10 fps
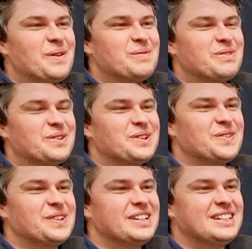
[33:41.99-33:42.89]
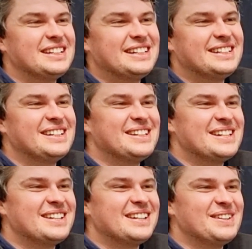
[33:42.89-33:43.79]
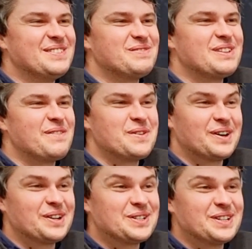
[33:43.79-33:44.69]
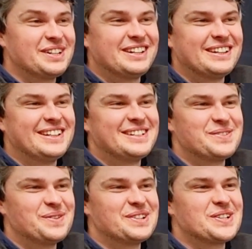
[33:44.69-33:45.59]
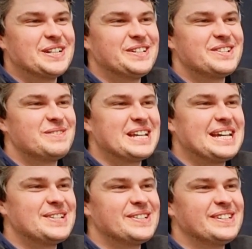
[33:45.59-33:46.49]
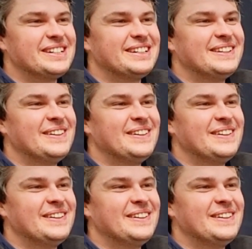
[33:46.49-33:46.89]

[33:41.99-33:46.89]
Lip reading: I won't throw you in it. And have you got a joke? Do you want to share a dad joke?